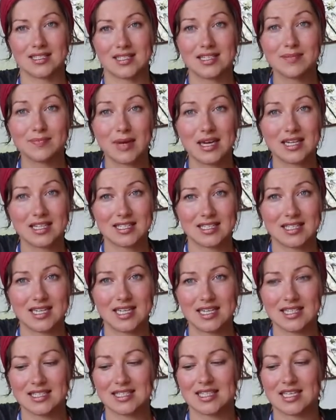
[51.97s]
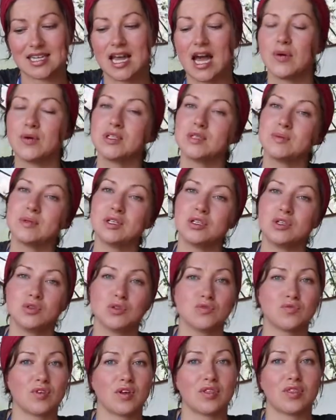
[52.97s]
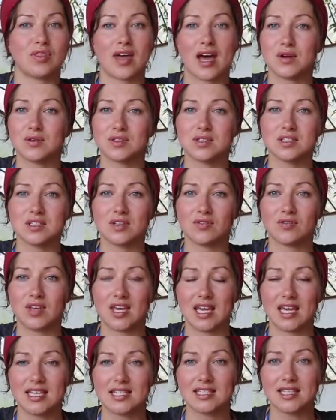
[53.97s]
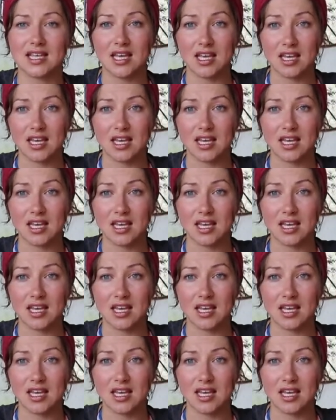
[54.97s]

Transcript: this medicine is and how it's been used for thousands of years